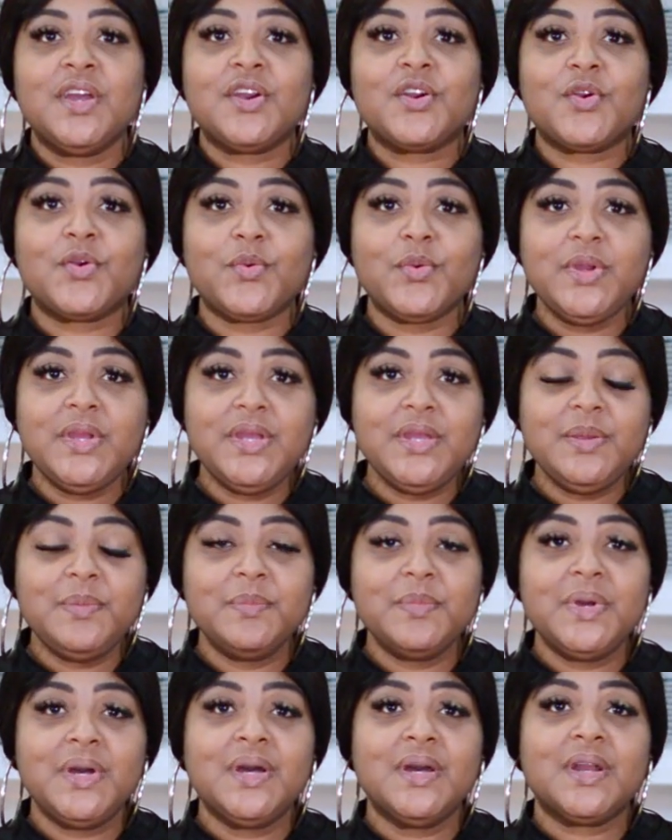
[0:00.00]

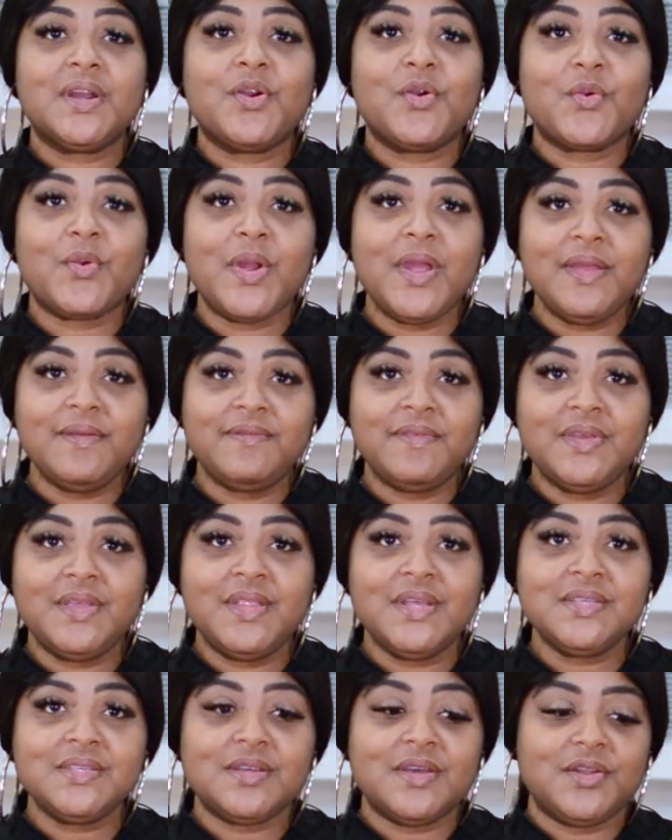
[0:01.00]
cream gravy
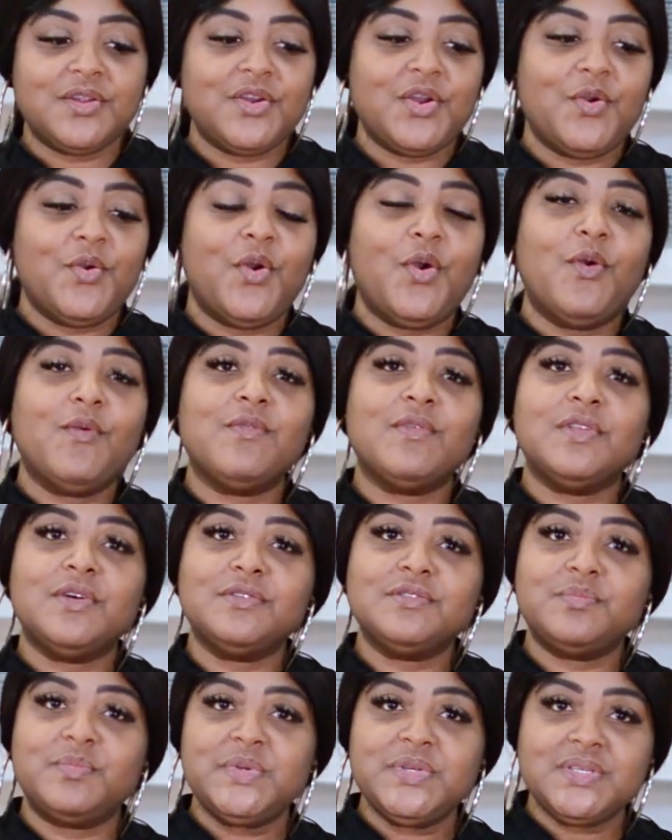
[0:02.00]
that's going to go over
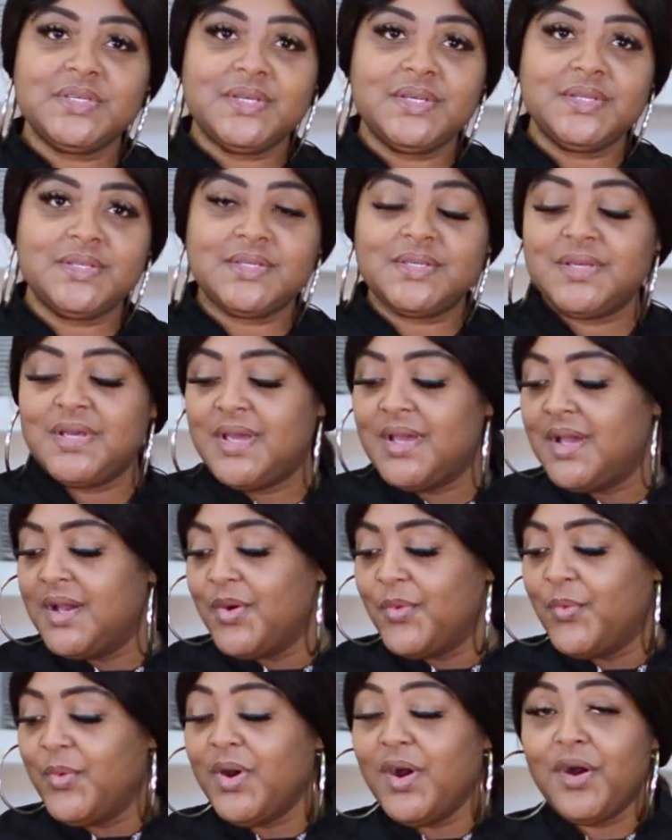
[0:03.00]
those biscuits.
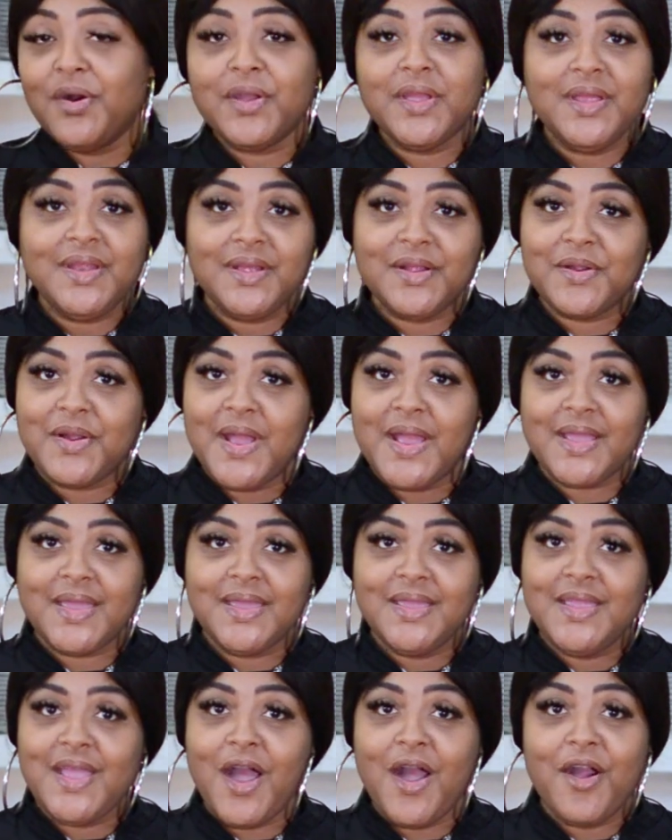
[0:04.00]
We're going to get it
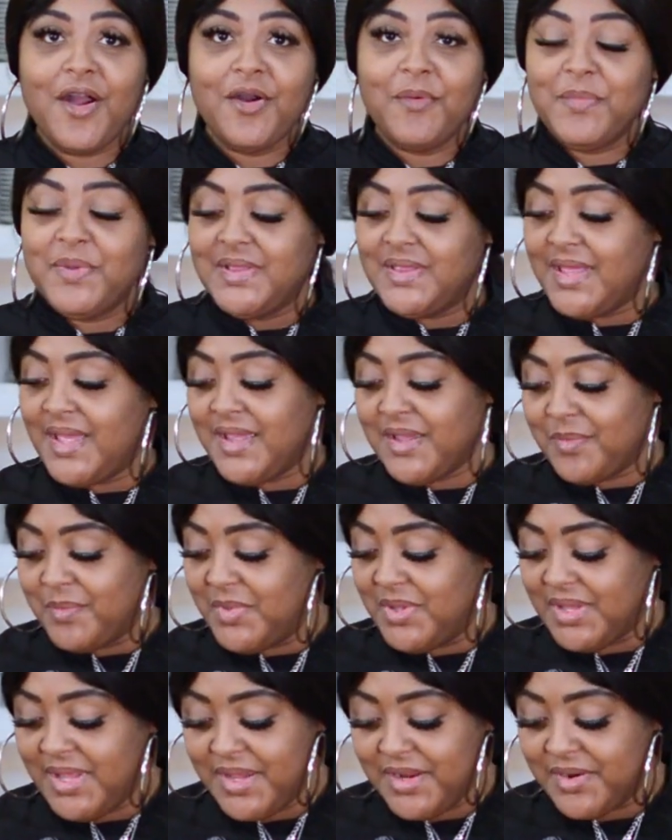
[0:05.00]
cracking. Y'all going to be thanking
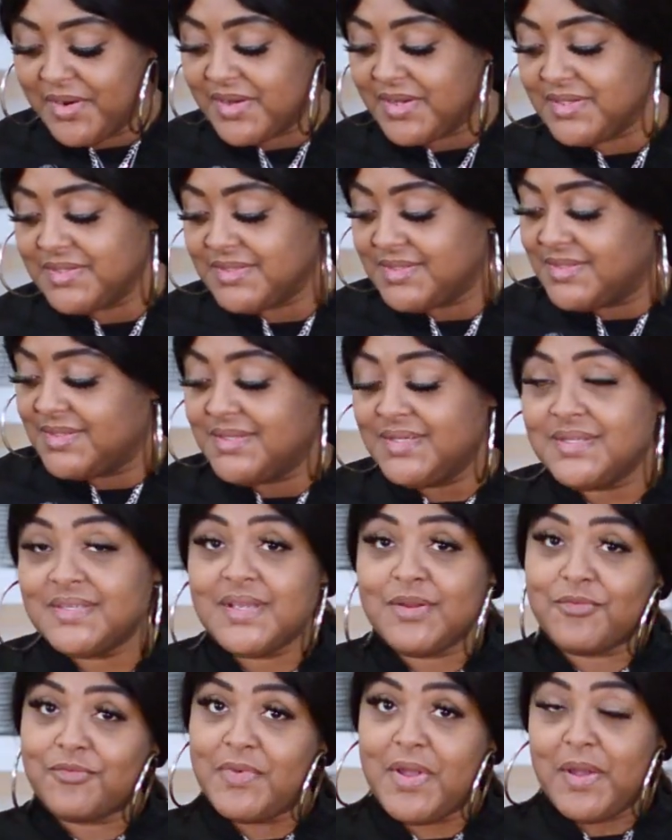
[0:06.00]
me later because this
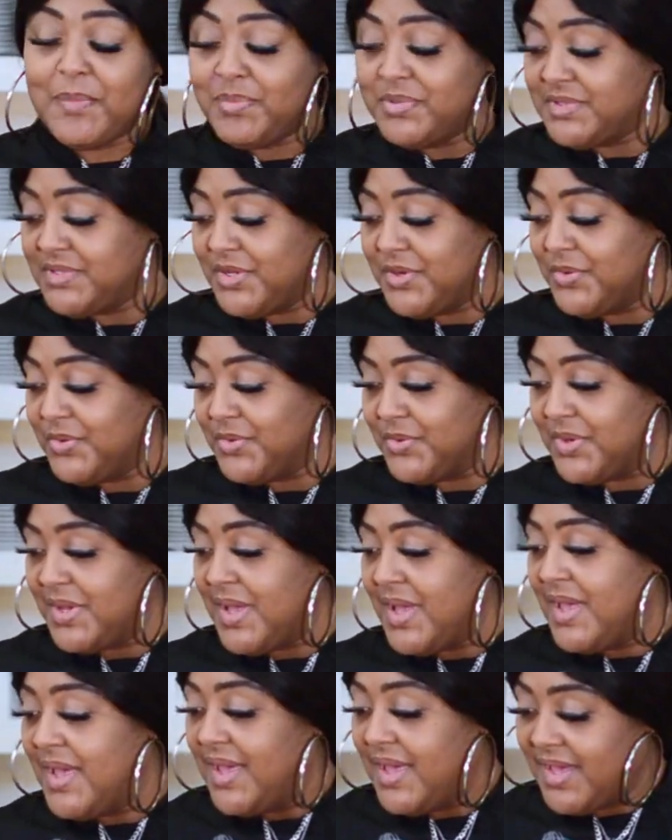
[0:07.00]
episode
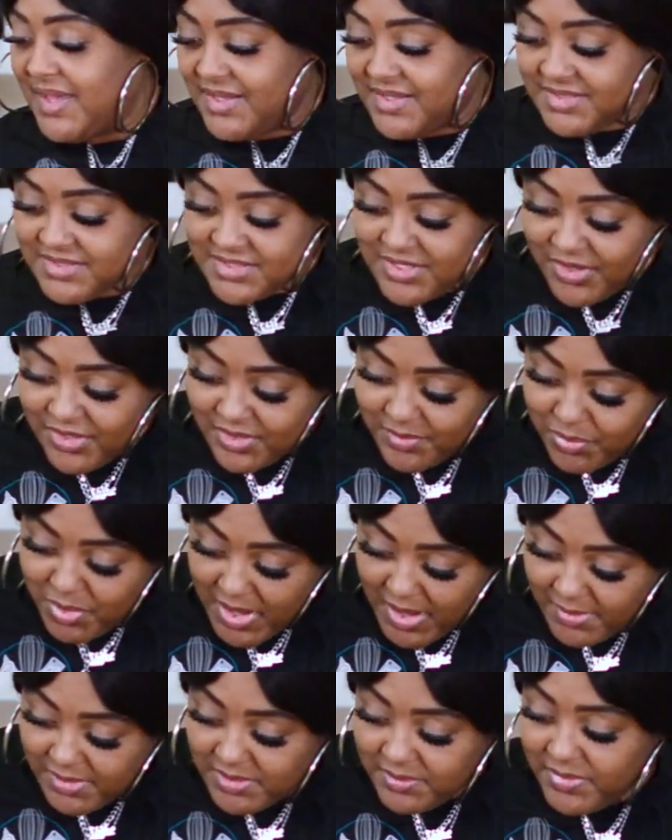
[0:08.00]
is going to
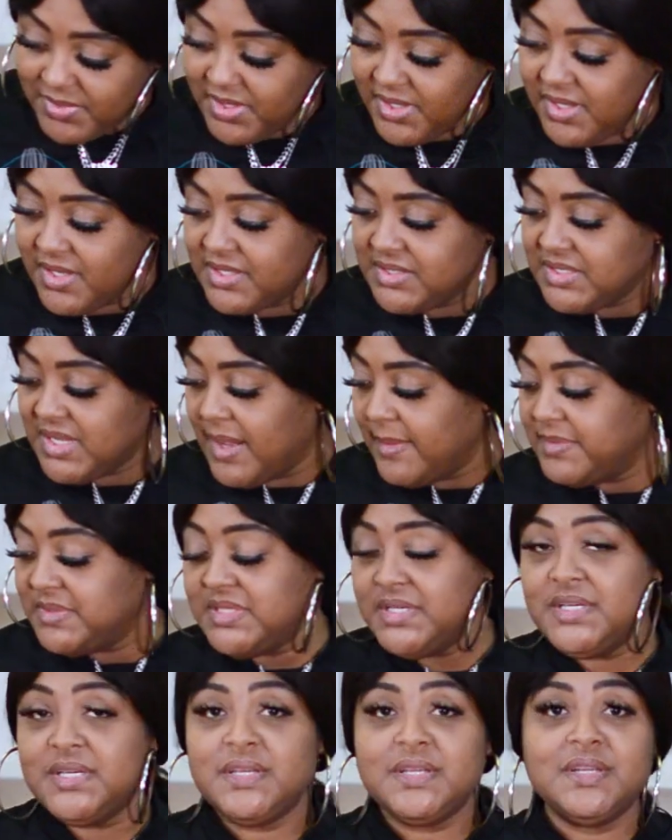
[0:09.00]
probably be in your top
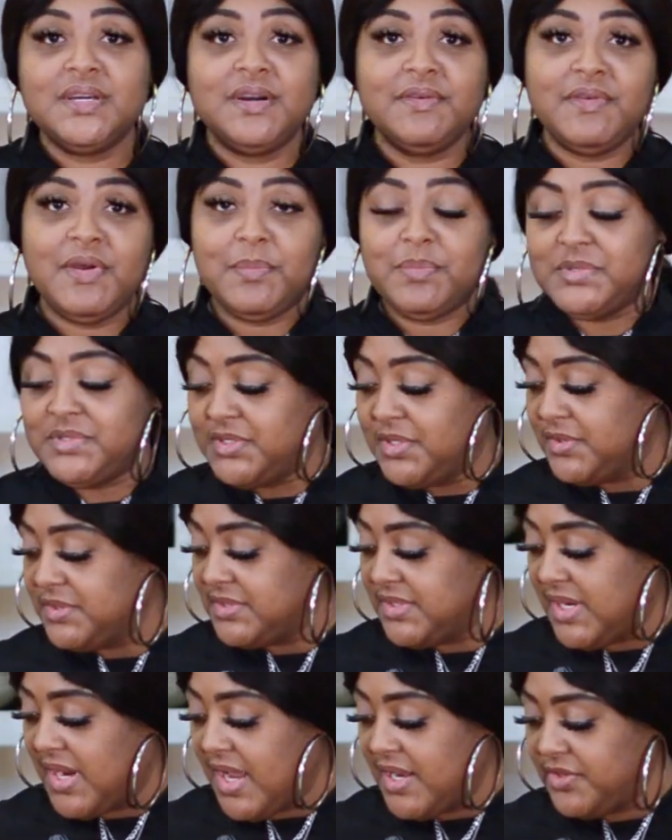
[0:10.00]
10 of episodes
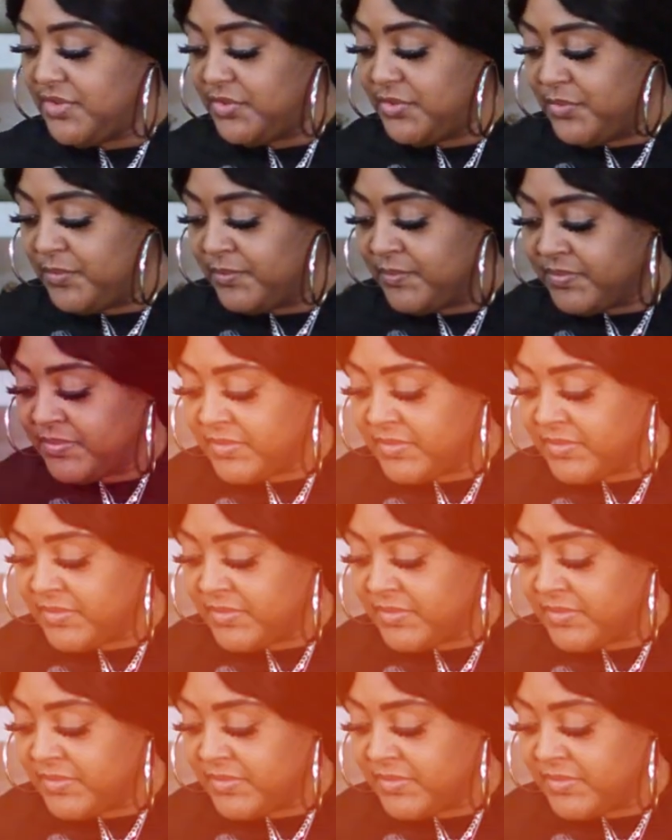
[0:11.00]
that I do.